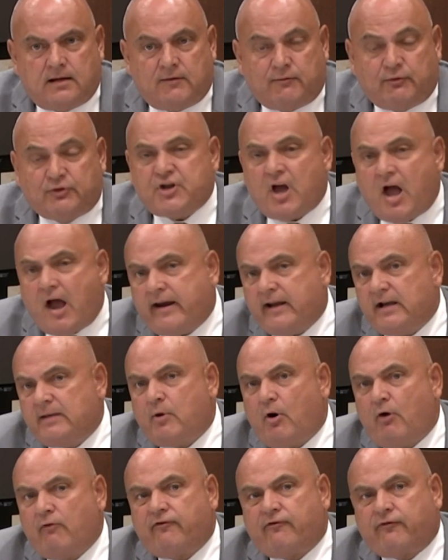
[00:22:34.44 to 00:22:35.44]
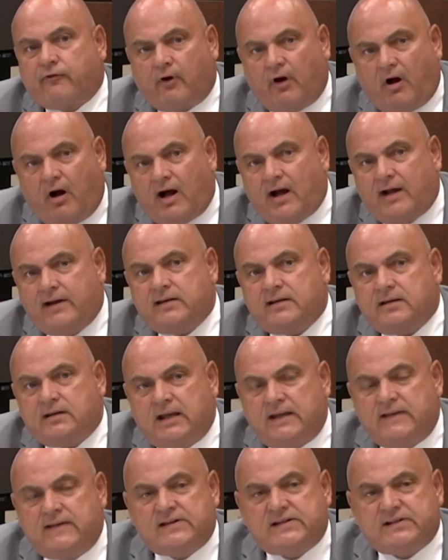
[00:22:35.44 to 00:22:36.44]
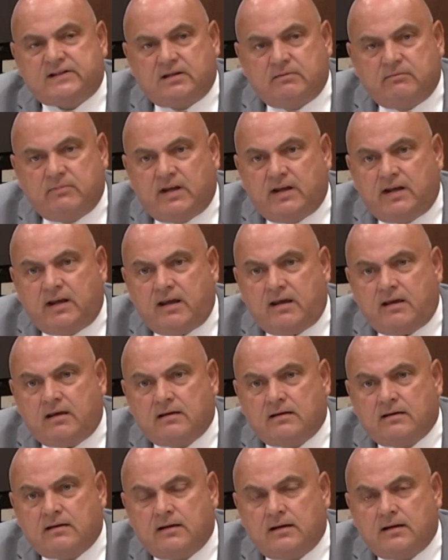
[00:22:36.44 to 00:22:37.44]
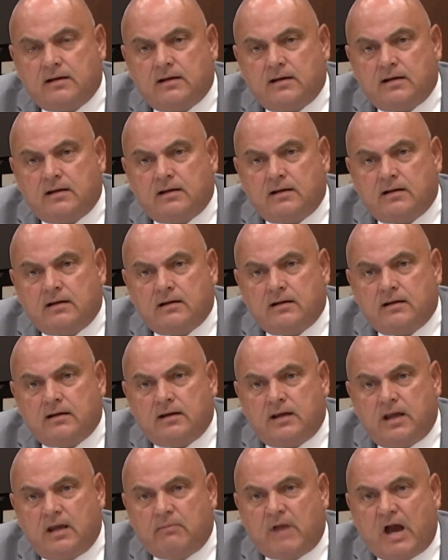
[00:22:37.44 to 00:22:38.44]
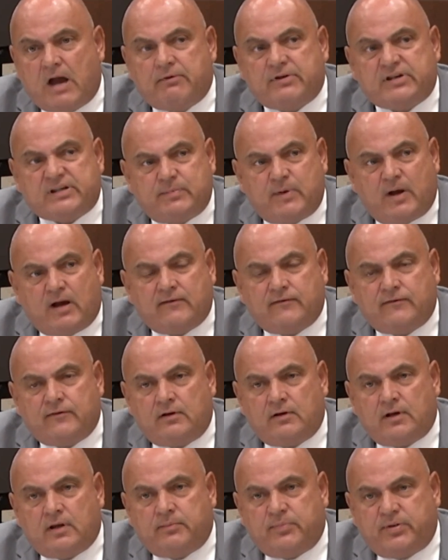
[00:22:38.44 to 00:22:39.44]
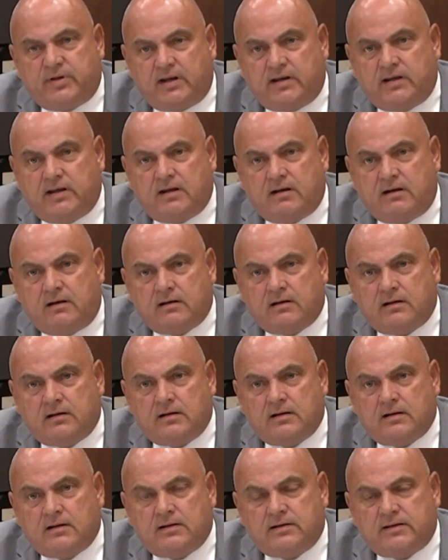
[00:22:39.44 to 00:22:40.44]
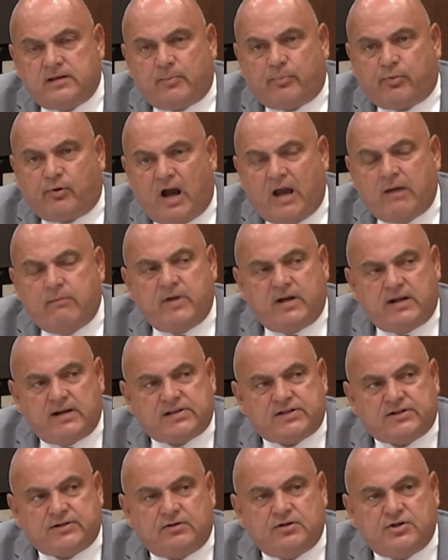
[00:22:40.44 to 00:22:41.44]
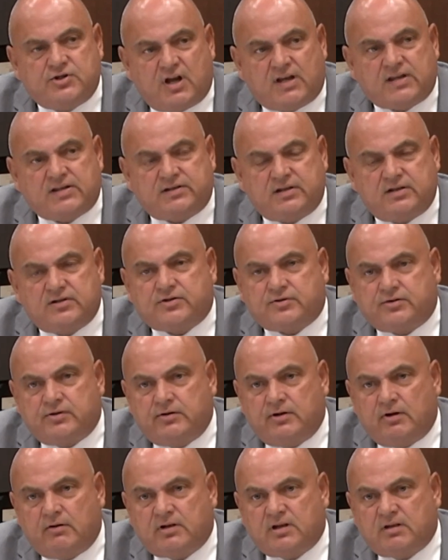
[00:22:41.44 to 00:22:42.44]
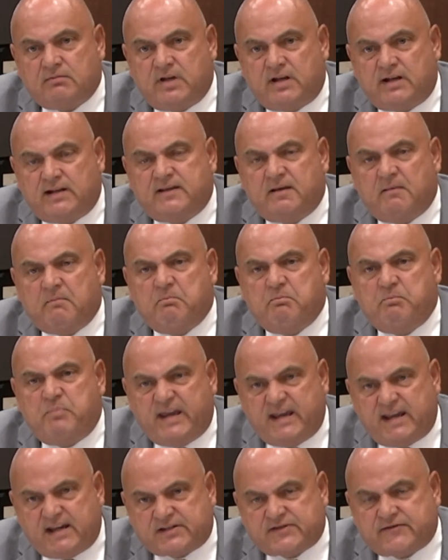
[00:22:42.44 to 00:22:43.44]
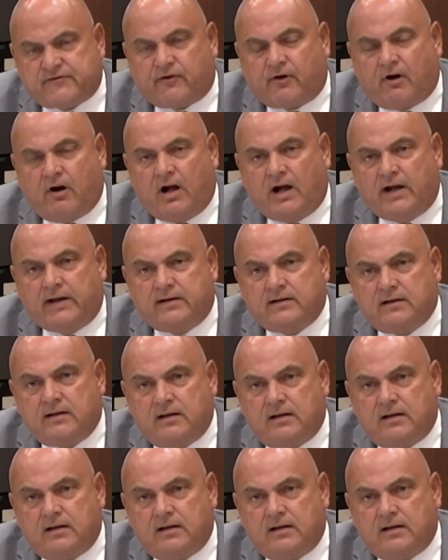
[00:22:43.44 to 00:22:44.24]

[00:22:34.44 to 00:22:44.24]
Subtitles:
We're talking about fraud in this committee. In my respectful opinion, the Prime Minister, Justin Trudeau, committed the biggest fraud